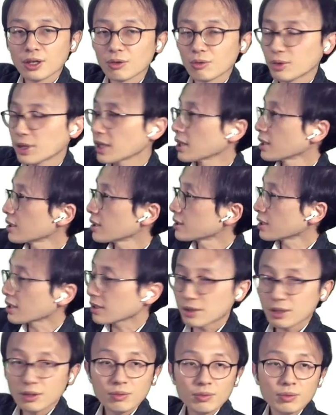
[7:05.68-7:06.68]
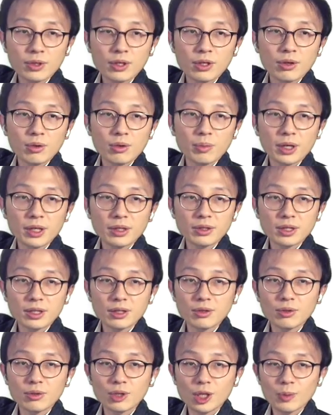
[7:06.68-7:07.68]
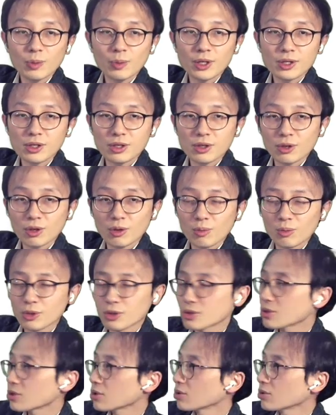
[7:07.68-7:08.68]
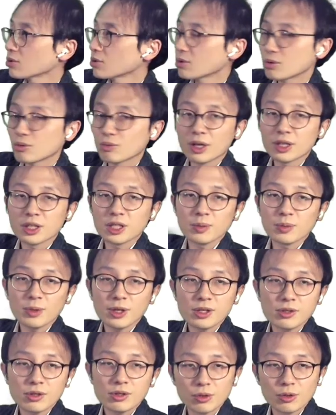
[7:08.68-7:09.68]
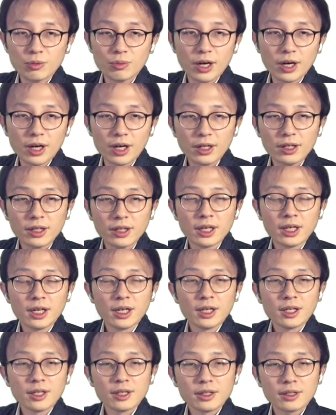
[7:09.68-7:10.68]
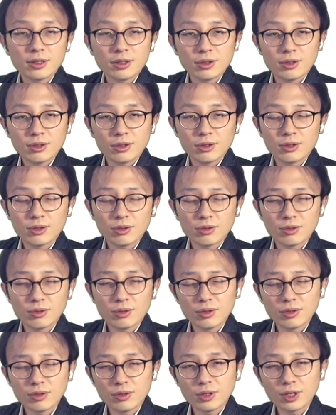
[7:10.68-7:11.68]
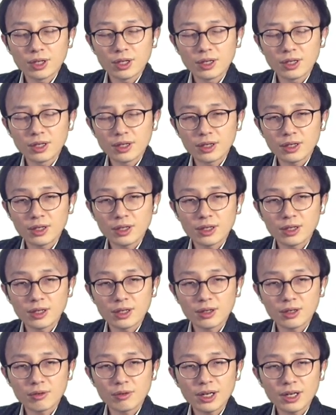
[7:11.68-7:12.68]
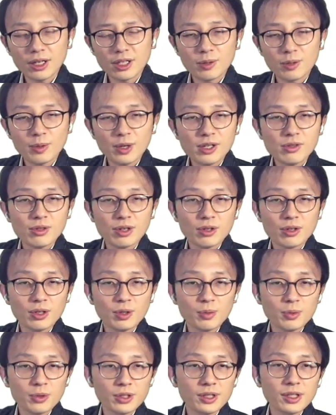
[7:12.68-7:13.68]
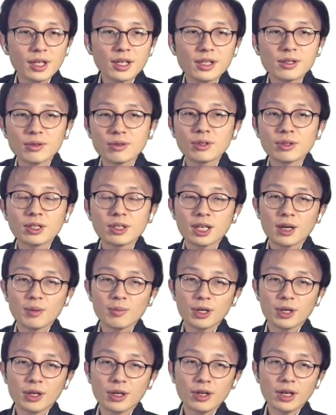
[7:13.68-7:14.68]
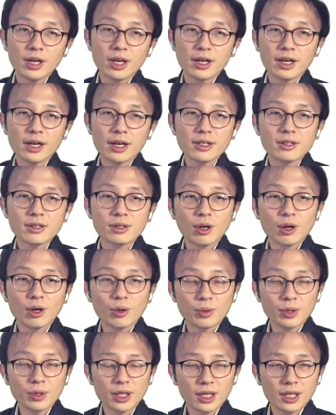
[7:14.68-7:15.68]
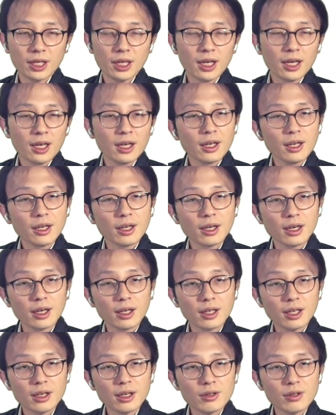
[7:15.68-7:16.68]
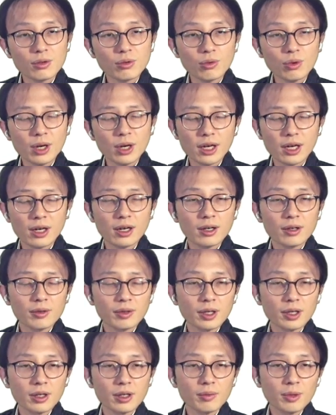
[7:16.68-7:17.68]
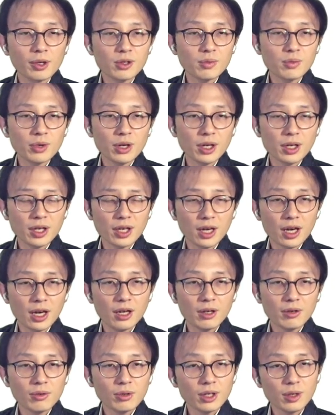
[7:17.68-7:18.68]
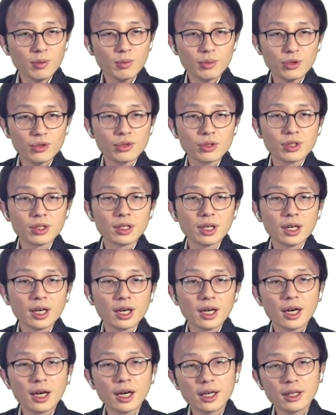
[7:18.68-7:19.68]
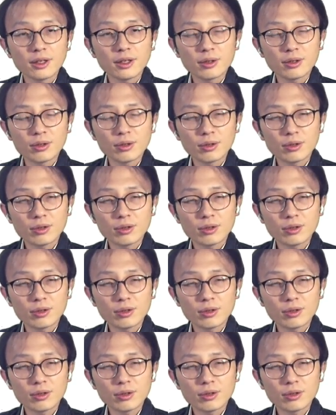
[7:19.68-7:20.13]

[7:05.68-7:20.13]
we can successfully convert a two-dimensional convolution to one-dimensional one. So one-dimensional representation can be realized of the k square multiplied n inputs and